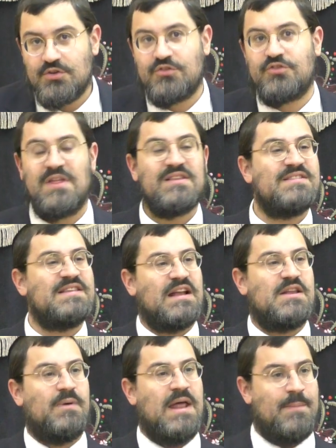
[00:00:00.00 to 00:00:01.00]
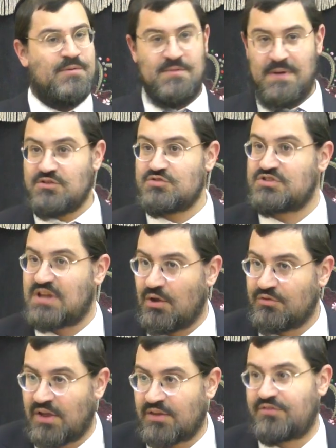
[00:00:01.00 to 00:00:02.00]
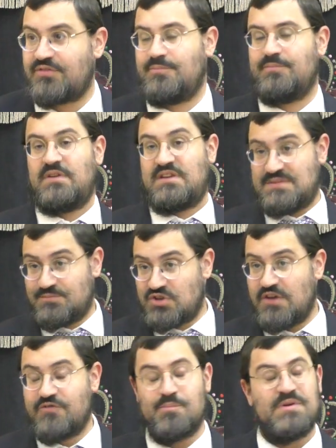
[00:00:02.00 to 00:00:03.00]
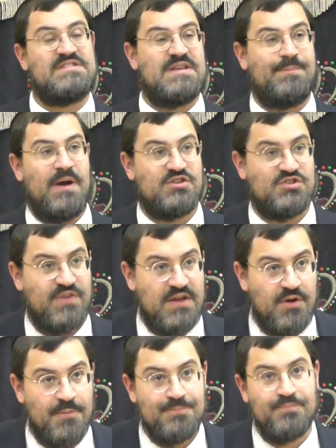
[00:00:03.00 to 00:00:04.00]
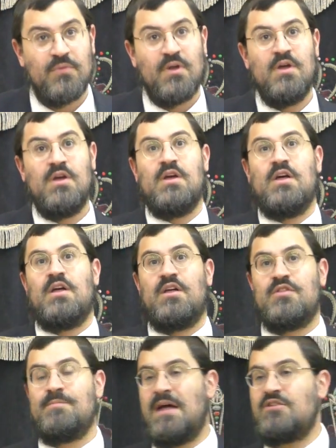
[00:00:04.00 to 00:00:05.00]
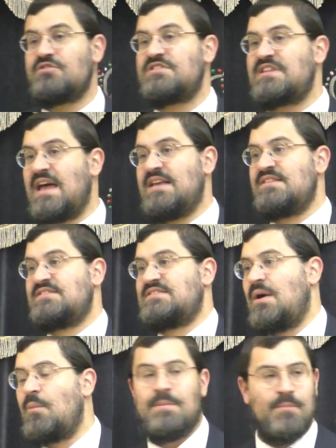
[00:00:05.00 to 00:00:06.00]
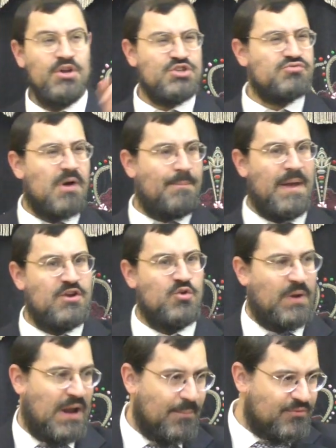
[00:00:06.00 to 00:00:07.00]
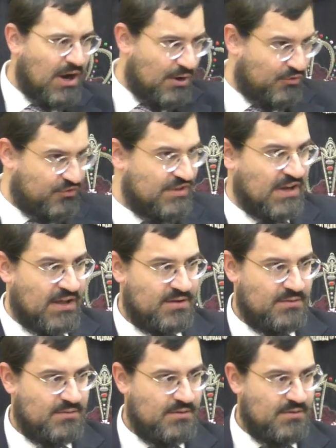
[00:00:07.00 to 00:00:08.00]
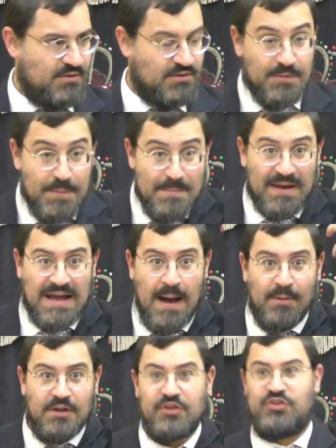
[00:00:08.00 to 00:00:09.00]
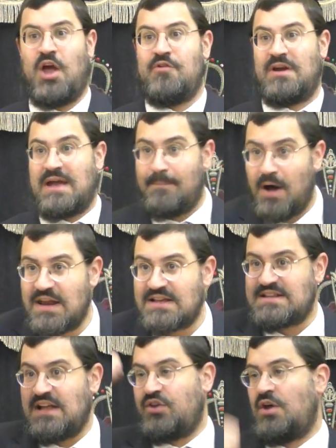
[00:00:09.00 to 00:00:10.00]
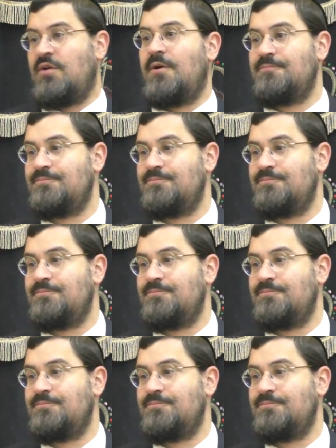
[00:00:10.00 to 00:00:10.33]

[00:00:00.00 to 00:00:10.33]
So that's exactly what happened. The Medrash tells us, Chasam Sofer brings it, Parashat Vayera. The Medrash says that when Moshe Rabbeinu went up to Har Sinai to be mekabel the Torah, kabbalas haTorah,